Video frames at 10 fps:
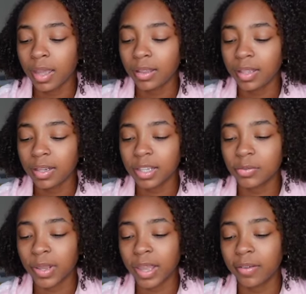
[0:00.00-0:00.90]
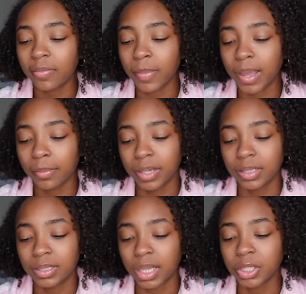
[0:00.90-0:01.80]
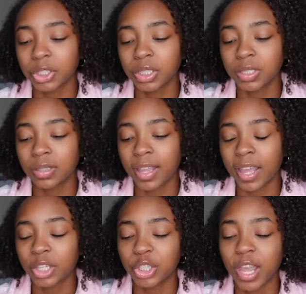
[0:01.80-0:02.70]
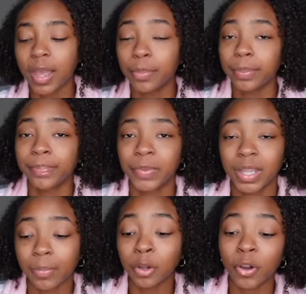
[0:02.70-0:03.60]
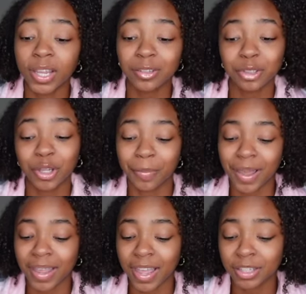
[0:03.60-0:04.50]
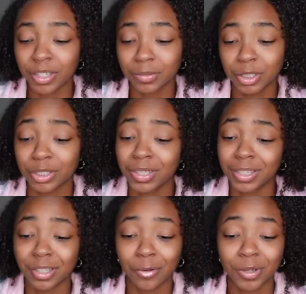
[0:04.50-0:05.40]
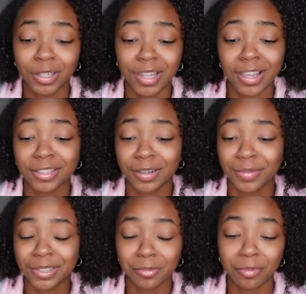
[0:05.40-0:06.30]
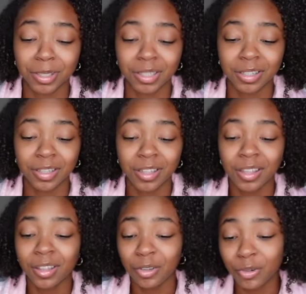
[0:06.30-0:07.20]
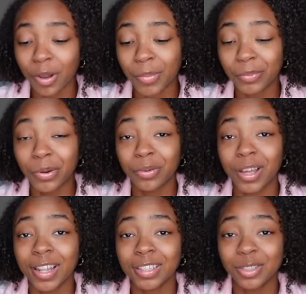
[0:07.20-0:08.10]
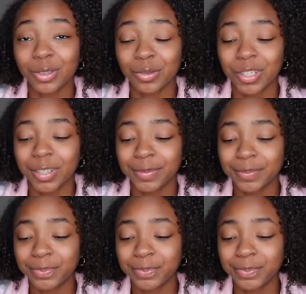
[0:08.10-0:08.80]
And then next we have my money section, Cash App. Let me go ahead and show y'all my Cash App just in case y'all want to Cash App me some money. You know I'm a broke college student.